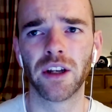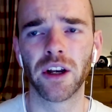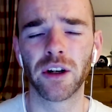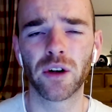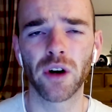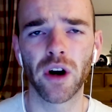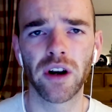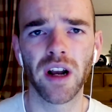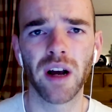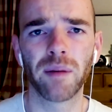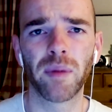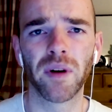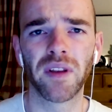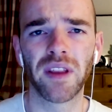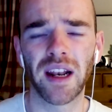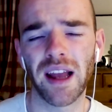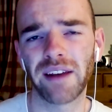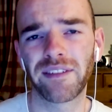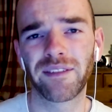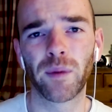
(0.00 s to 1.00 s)
grown up on the
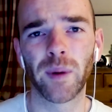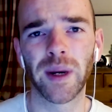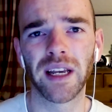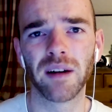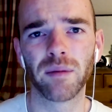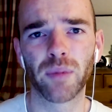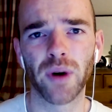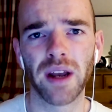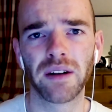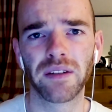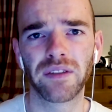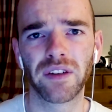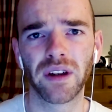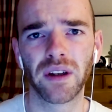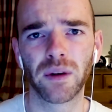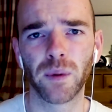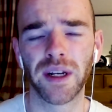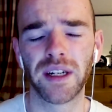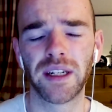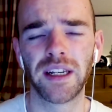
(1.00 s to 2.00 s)
left wing at
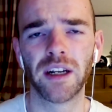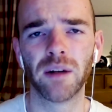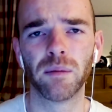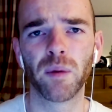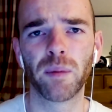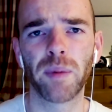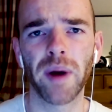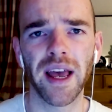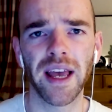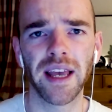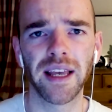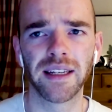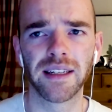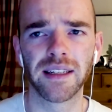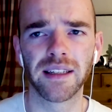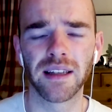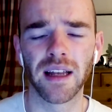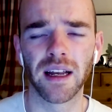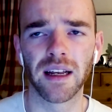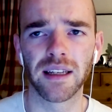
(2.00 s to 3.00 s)
Brentford when Neil Maupay
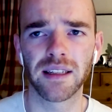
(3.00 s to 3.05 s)
and